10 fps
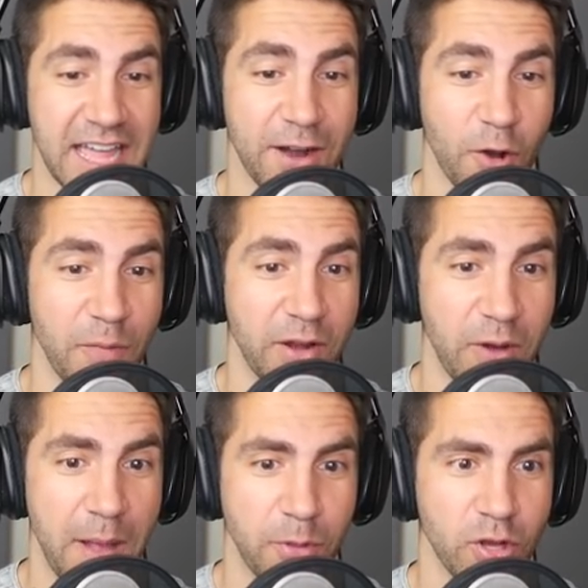I don't know if my
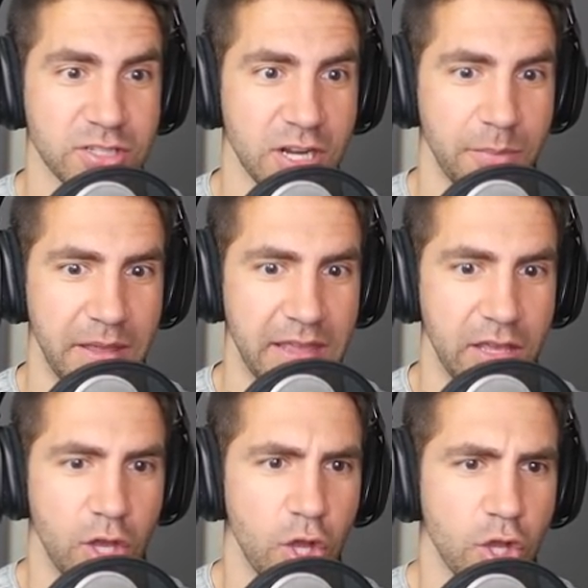grapple hook's gonna be
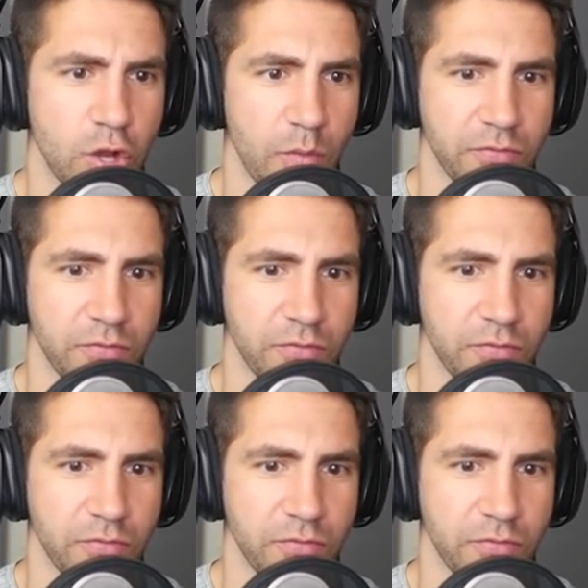going